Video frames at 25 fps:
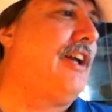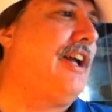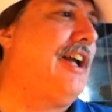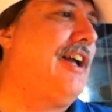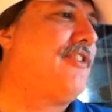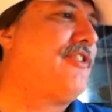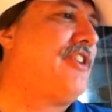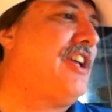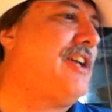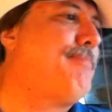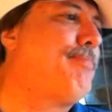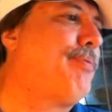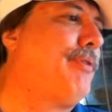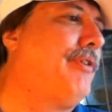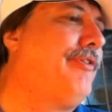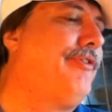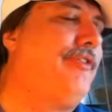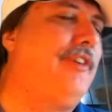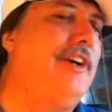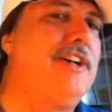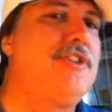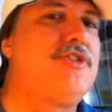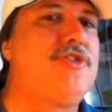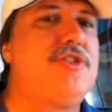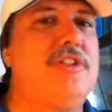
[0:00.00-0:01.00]
as a
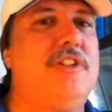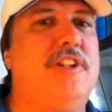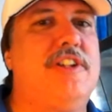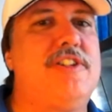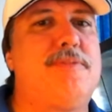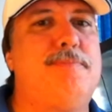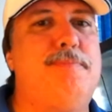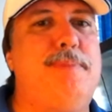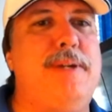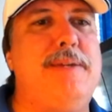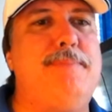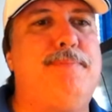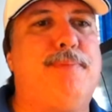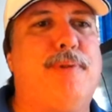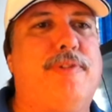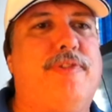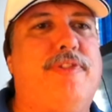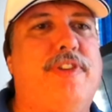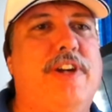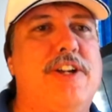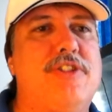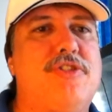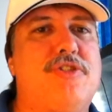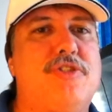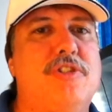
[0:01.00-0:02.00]
profession. Let's be
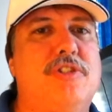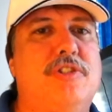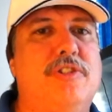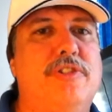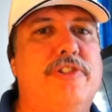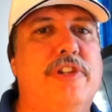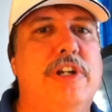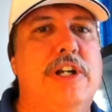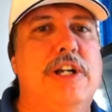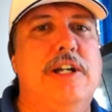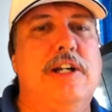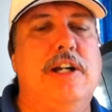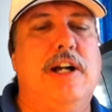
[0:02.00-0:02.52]
professionals.